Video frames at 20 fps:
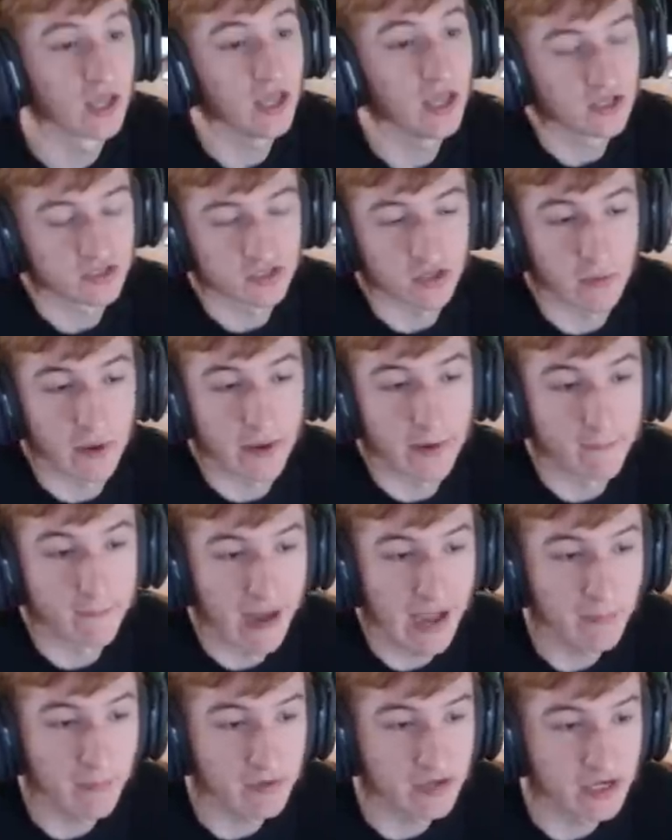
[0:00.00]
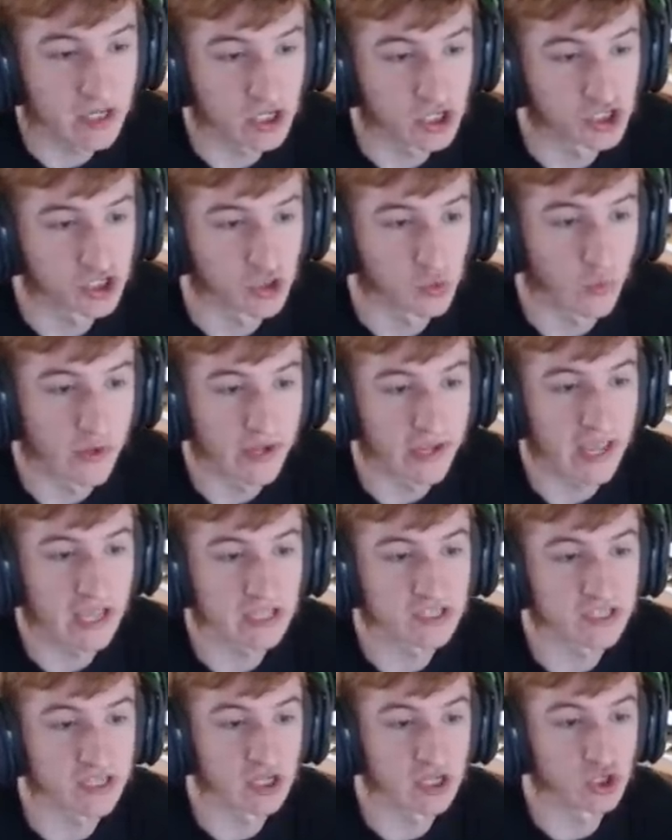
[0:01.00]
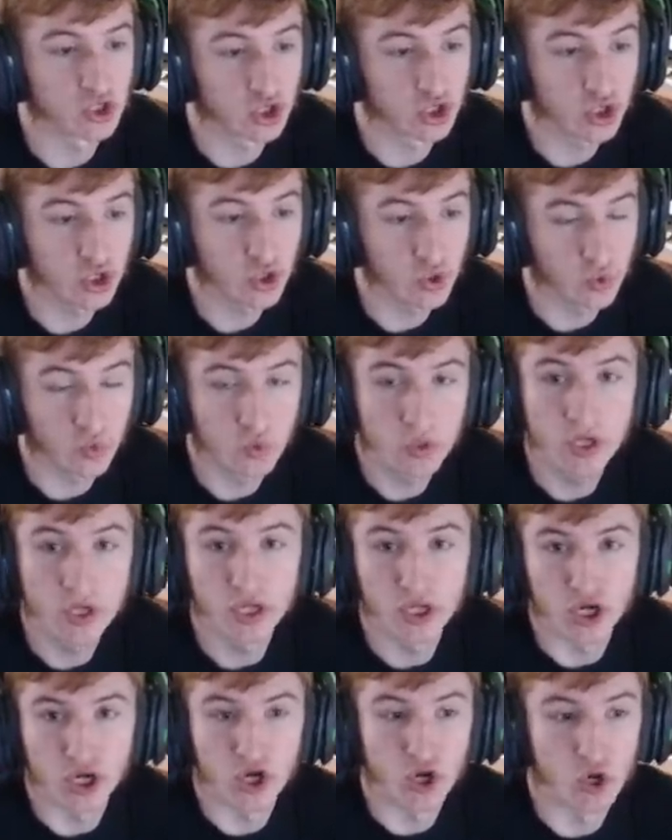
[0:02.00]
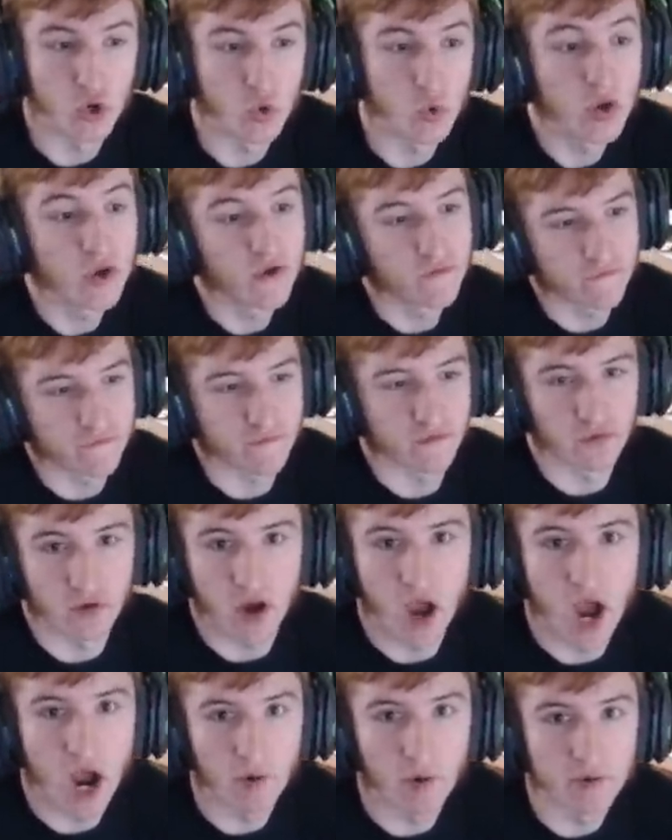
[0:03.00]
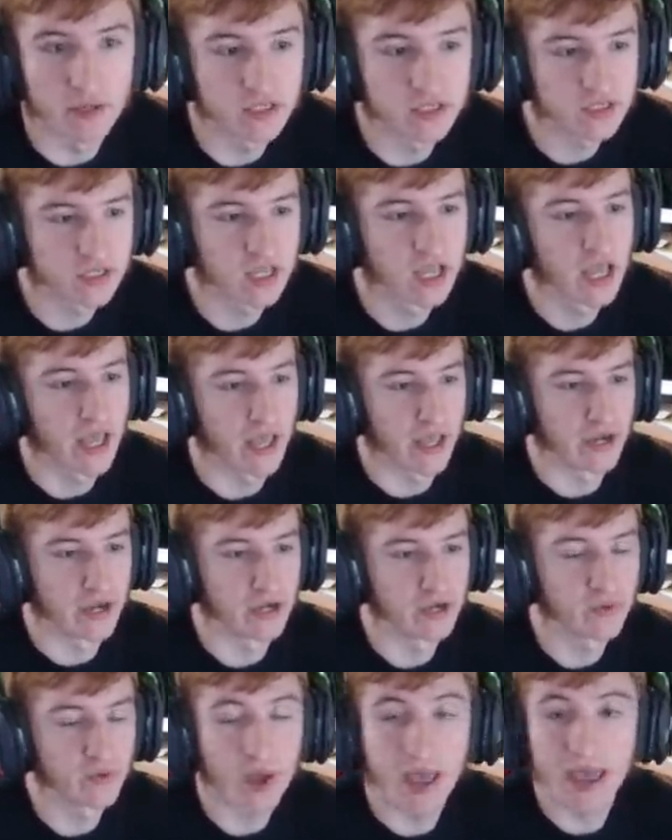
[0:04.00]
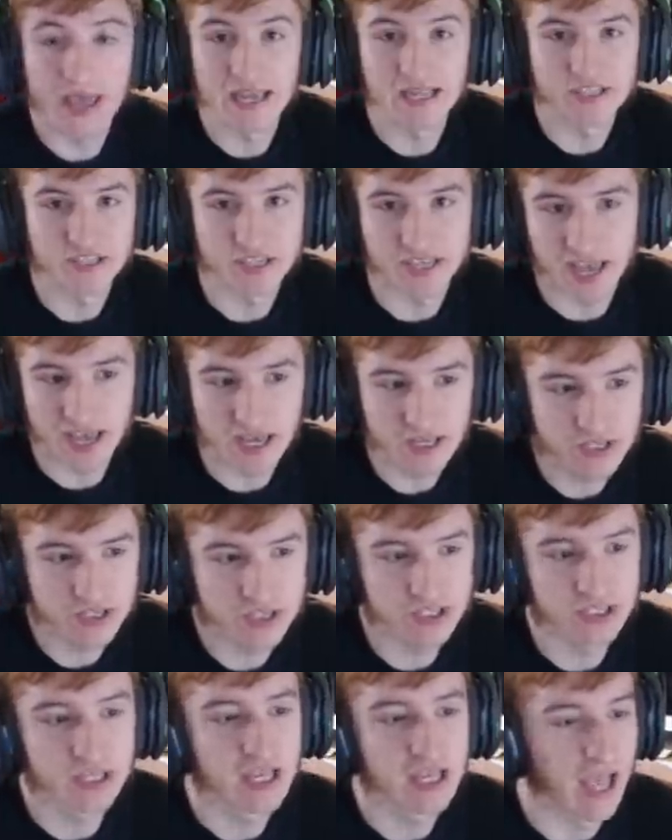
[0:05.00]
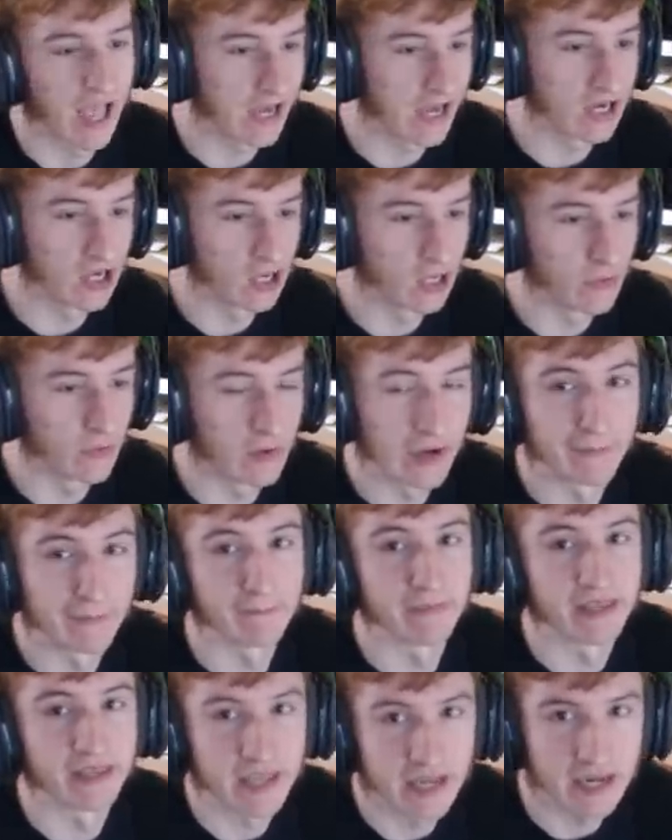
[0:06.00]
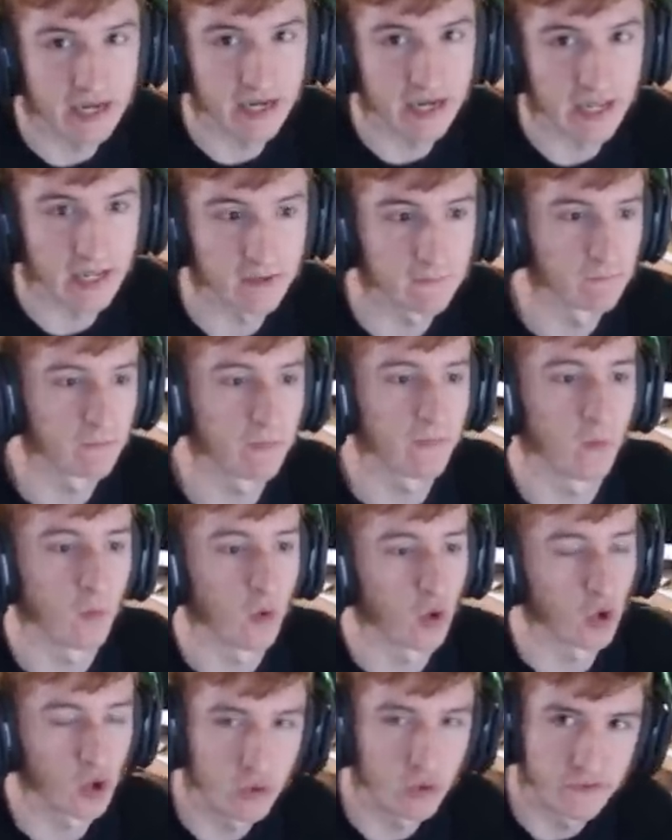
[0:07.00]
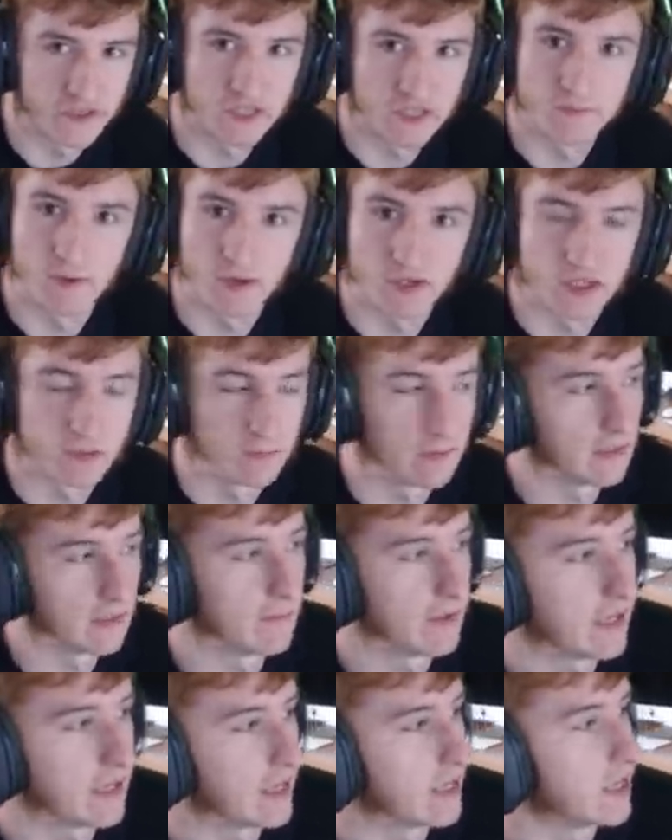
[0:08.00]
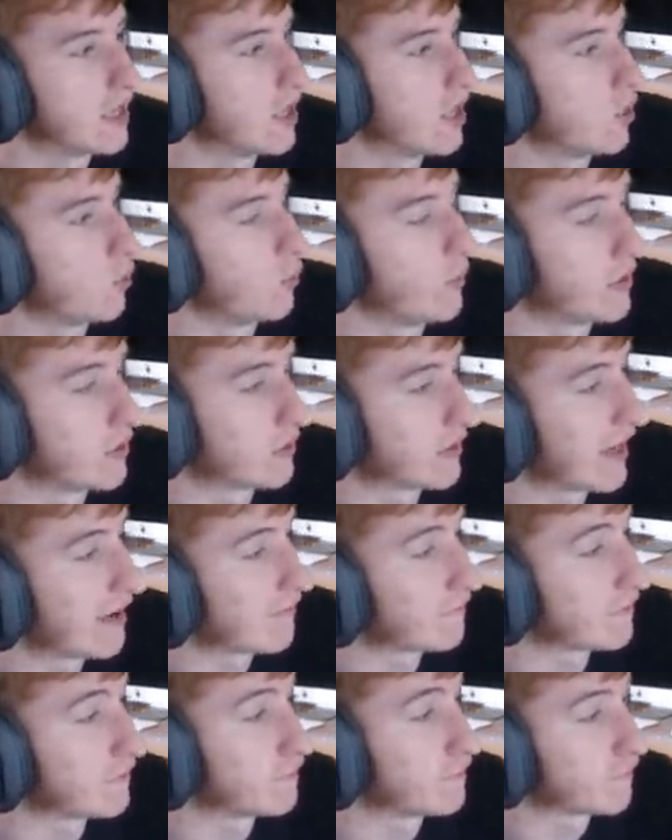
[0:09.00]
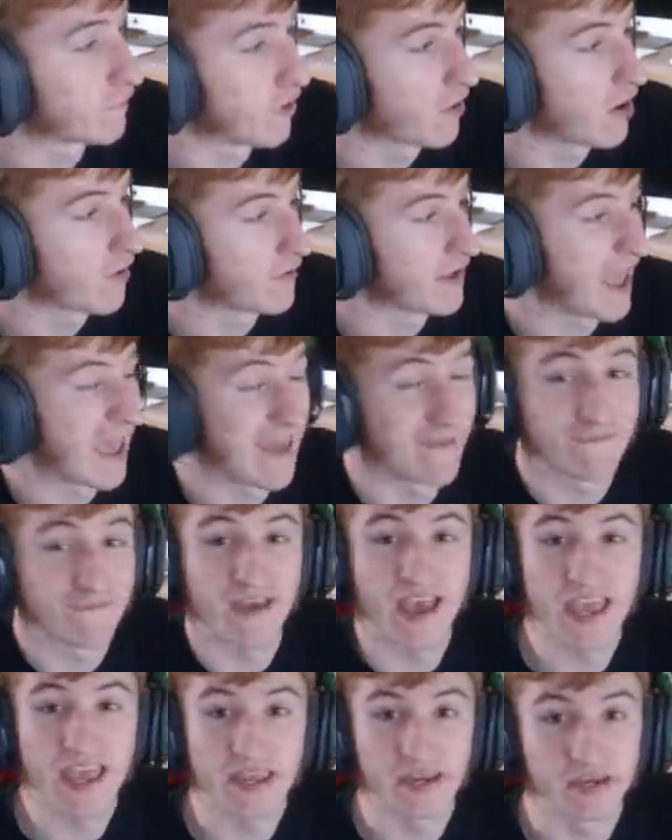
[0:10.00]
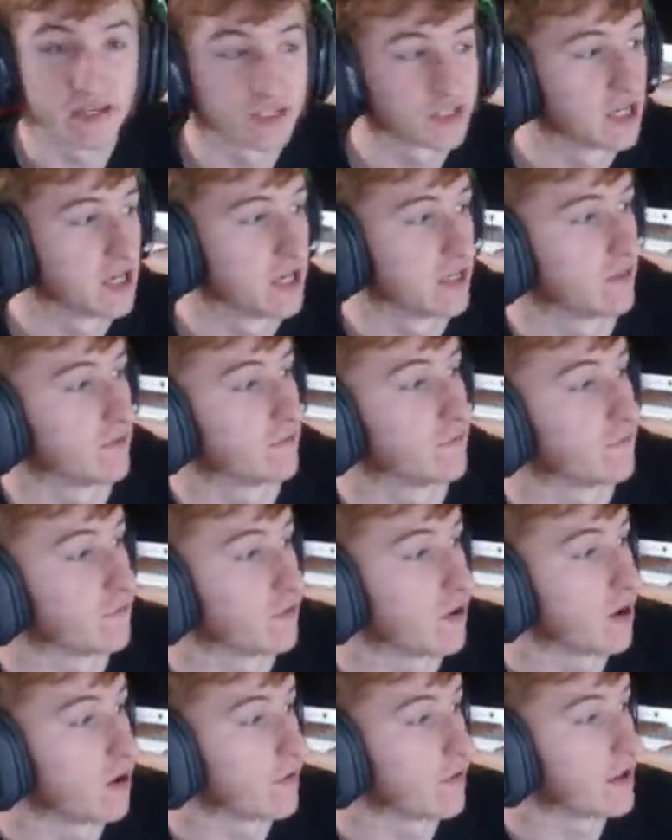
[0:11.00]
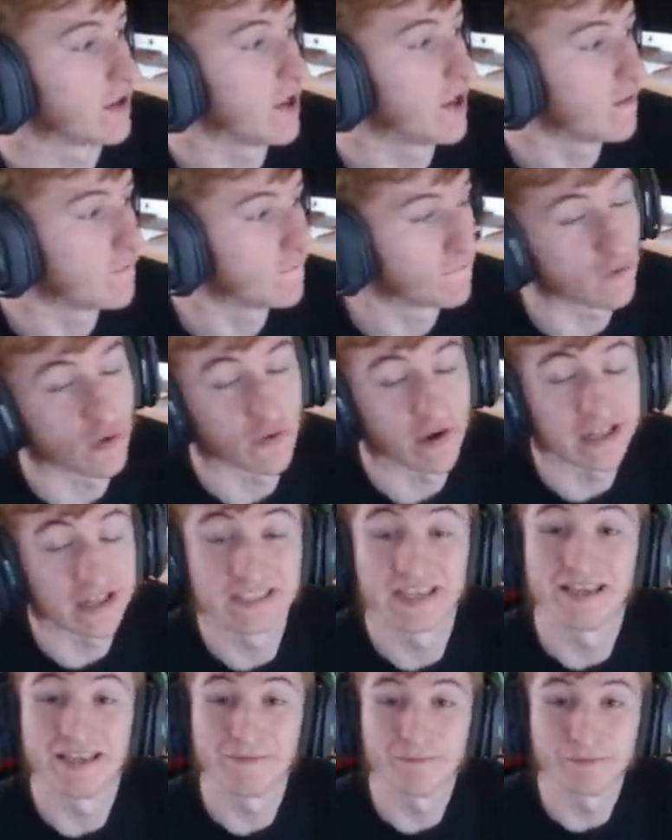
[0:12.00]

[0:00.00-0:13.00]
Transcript: So in my prediction, we're getting two new Ferraris, a new ATS, and a new Lamborghini. What could these possibly be? We could have the Ferrari F8, the Ferrari 488